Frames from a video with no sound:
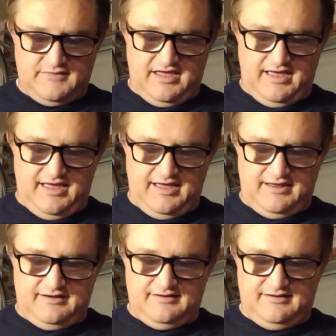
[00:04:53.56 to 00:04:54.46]

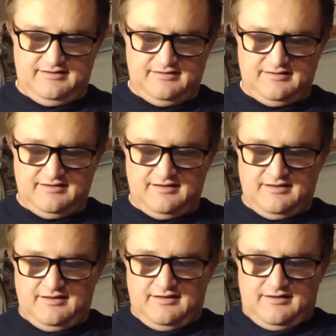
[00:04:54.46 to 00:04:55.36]
And
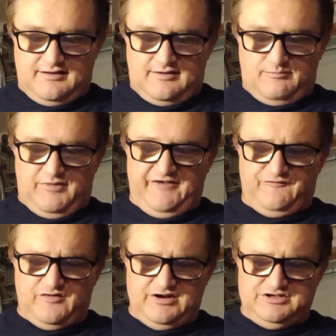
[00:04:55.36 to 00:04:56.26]
my
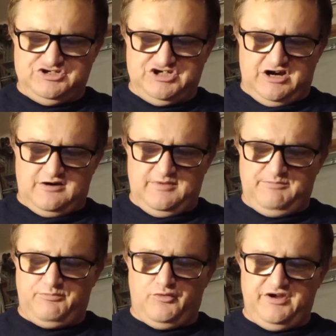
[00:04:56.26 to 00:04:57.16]
friend Jeremy
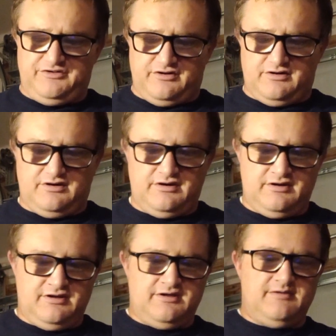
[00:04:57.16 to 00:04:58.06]
Pointer
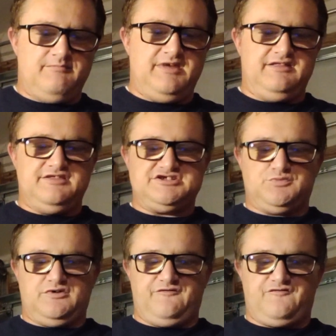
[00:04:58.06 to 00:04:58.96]
made this
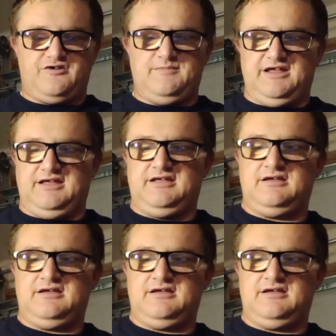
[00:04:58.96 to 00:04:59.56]
one for me.